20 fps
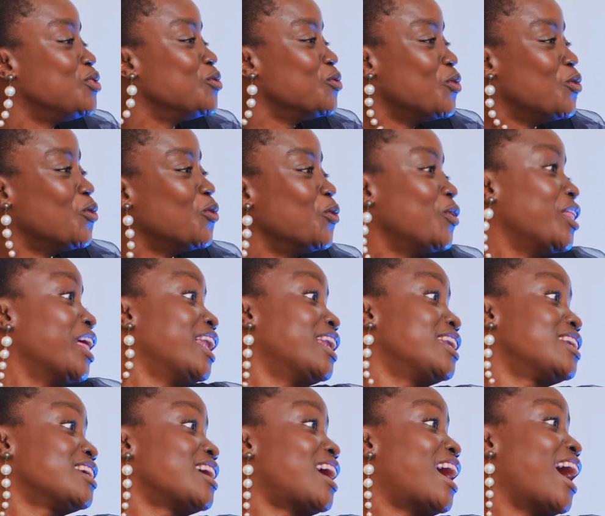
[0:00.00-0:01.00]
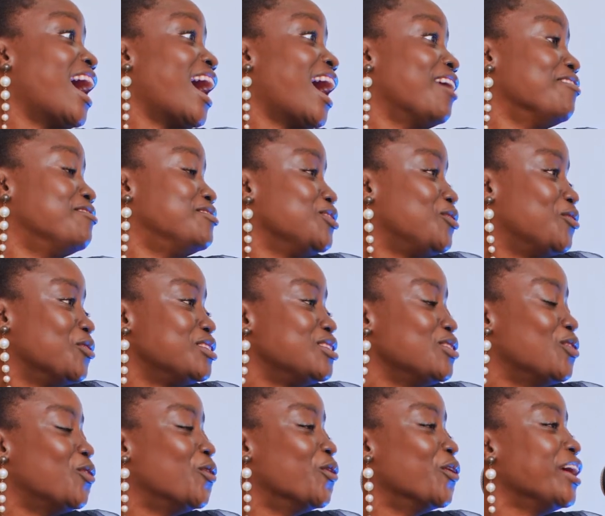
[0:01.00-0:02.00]
to know that I have sickle
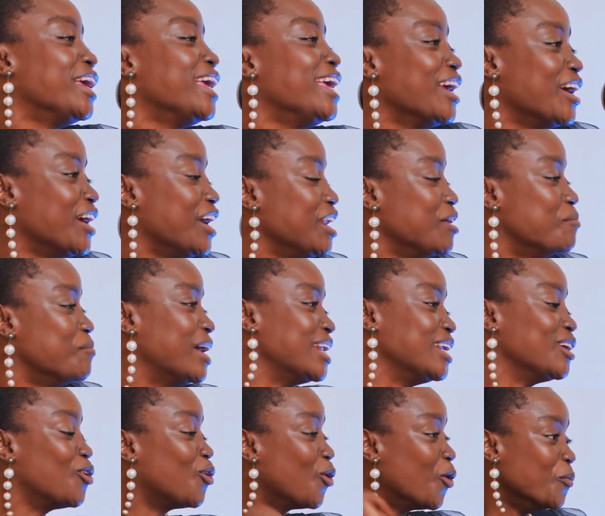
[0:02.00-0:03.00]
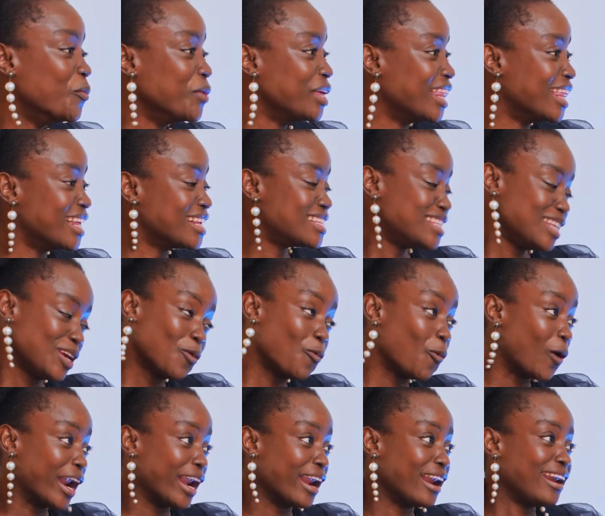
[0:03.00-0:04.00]
cell, or hear anybody call me the sick
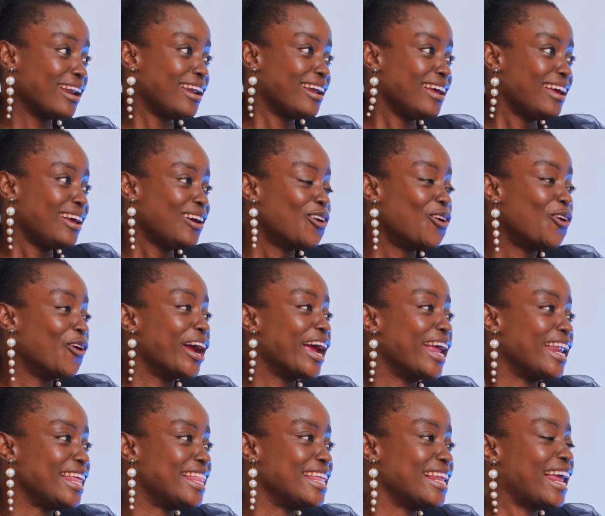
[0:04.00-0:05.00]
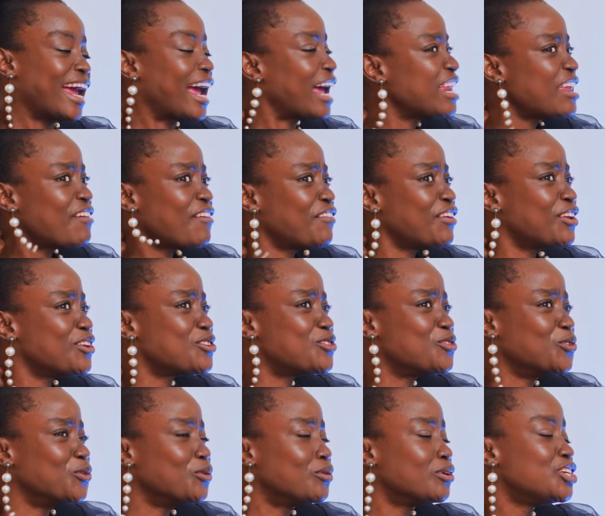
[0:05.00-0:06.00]
one or anything. Like, I never even used
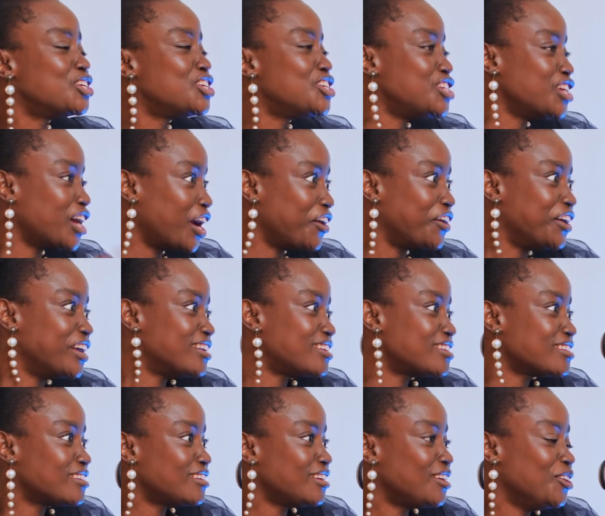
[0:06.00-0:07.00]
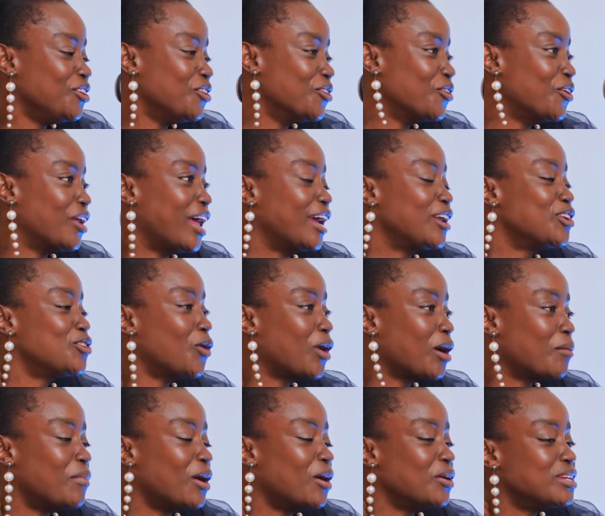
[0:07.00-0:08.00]
to share it, like talk
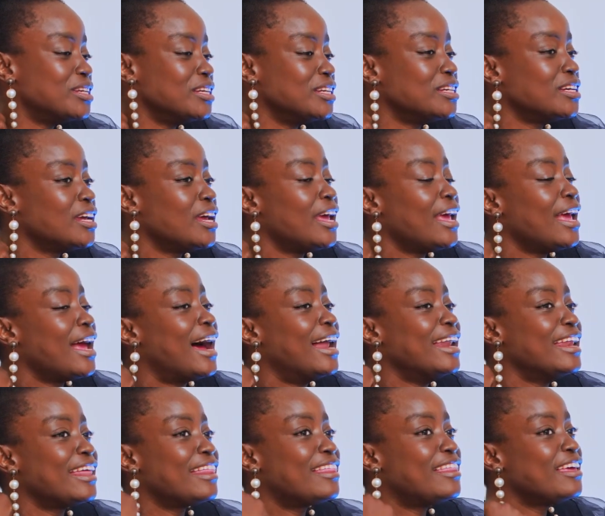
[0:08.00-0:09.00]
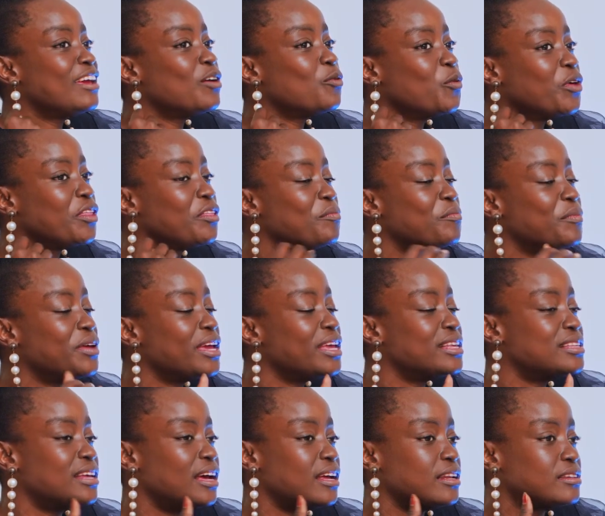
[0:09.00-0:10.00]
about it. And the thing with me
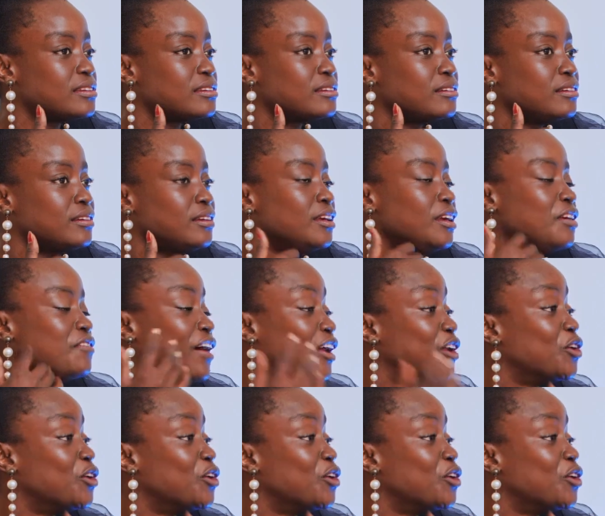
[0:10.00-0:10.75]
is that if I